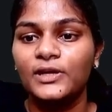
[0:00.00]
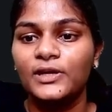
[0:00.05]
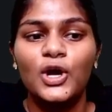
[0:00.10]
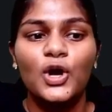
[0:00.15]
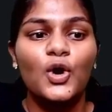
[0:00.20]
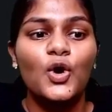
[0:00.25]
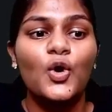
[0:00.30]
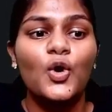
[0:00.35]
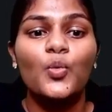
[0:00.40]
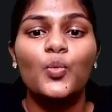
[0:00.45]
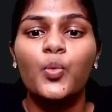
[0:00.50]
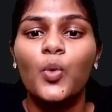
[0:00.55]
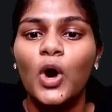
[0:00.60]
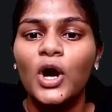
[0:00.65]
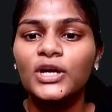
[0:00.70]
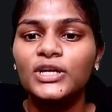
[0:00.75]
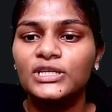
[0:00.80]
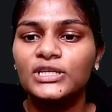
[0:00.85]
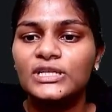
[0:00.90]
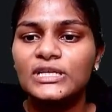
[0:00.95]
What
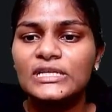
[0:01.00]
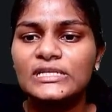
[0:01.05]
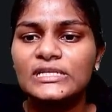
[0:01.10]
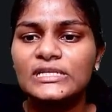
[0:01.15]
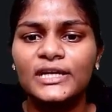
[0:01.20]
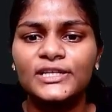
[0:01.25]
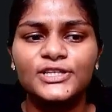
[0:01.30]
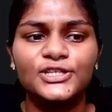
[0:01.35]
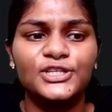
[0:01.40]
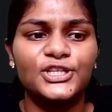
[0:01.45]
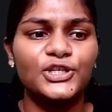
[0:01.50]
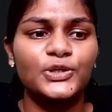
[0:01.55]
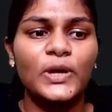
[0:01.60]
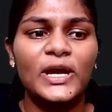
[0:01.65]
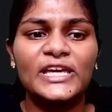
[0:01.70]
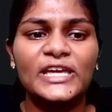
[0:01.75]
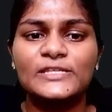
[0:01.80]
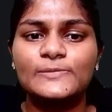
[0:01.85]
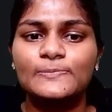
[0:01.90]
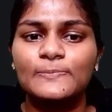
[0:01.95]
result do you
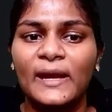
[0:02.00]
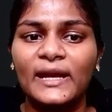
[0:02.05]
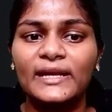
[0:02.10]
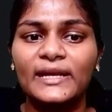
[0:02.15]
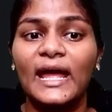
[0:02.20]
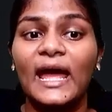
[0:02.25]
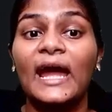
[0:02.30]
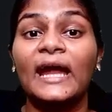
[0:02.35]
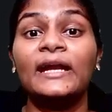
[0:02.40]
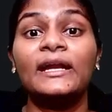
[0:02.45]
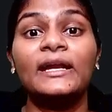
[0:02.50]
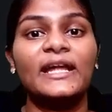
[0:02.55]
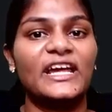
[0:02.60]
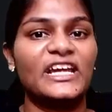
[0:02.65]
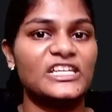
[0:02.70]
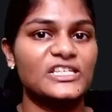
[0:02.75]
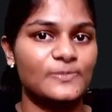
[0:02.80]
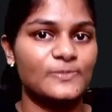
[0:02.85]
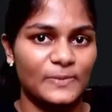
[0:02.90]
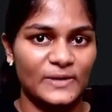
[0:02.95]
expect and
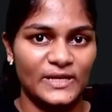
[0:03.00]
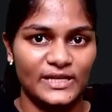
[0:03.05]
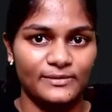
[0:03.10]
explain?